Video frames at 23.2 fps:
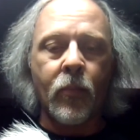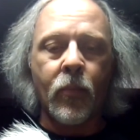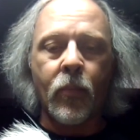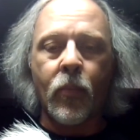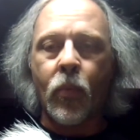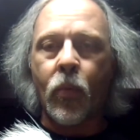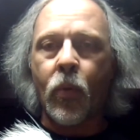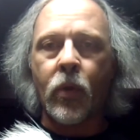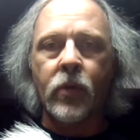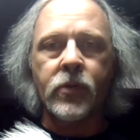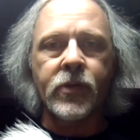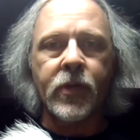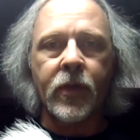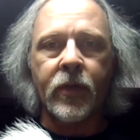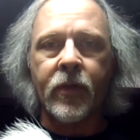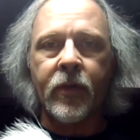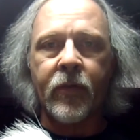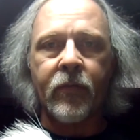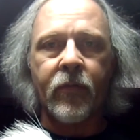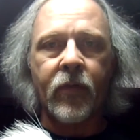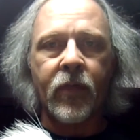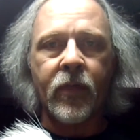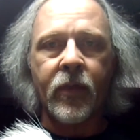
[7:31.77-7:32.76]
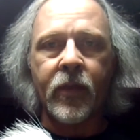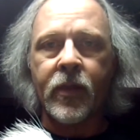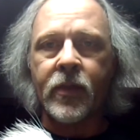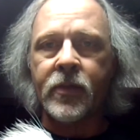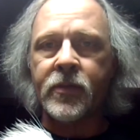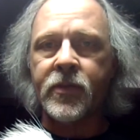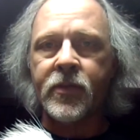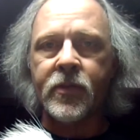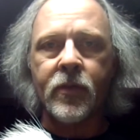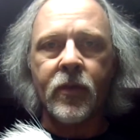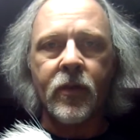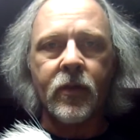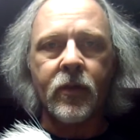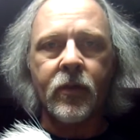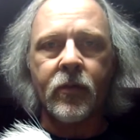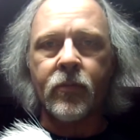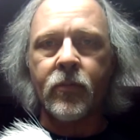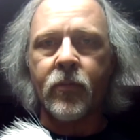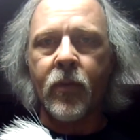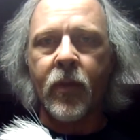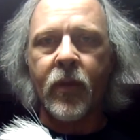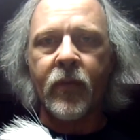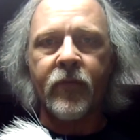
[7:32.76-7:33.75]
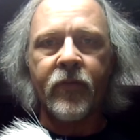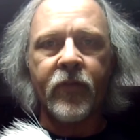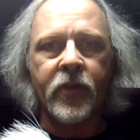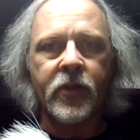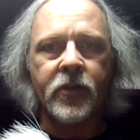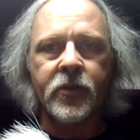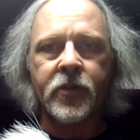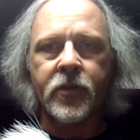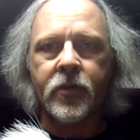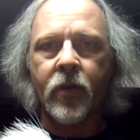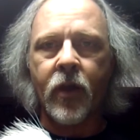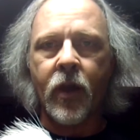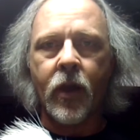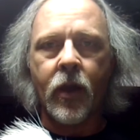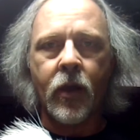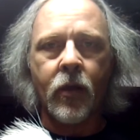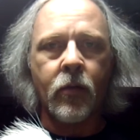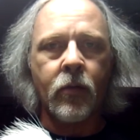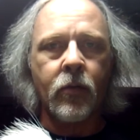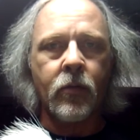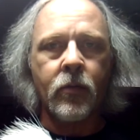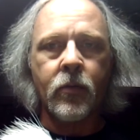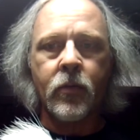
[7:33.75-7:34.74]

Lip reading: Works on everything: snook, redfish, trout,